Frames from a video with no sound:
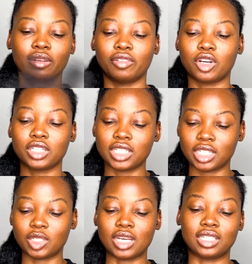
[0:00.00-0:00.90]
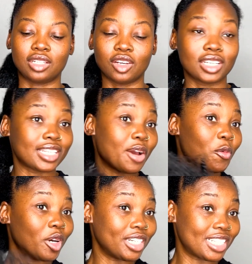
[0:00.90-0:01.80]
I've gotten it to as long as I
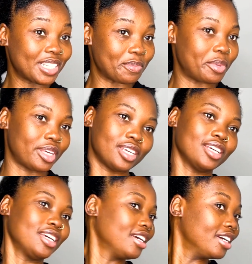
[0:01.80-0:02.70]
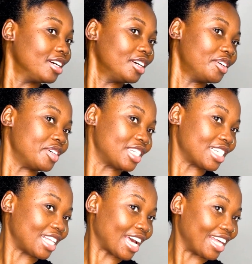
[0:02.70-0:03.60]
want it to be, which
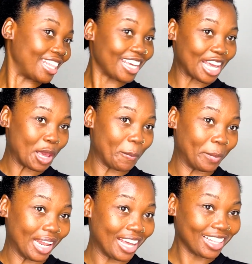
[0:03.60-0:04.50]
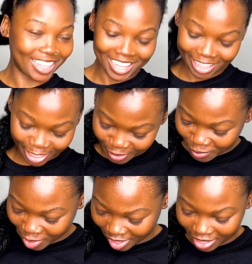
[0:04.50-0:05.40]
is like, I think, hip length at this
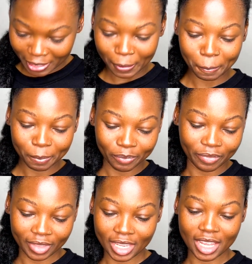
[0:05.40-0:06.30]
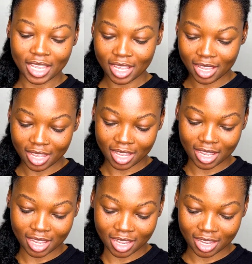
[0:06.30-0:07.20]
point.
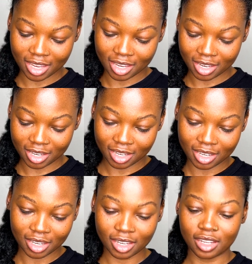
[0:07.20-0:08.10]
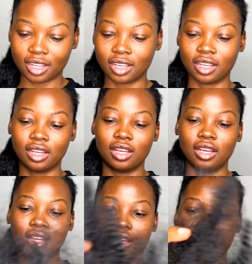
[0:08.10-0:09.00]
And
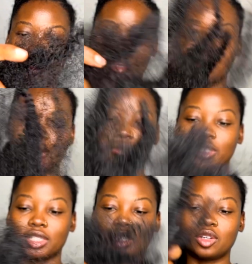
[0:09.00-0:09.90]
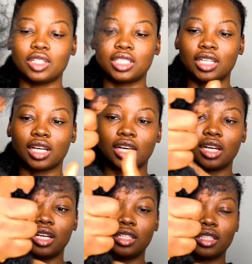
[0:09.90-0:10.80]
I think I'm just going to
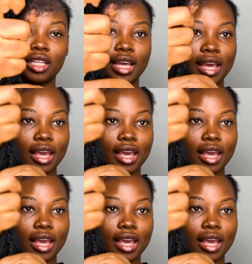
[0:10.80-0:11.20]
cut the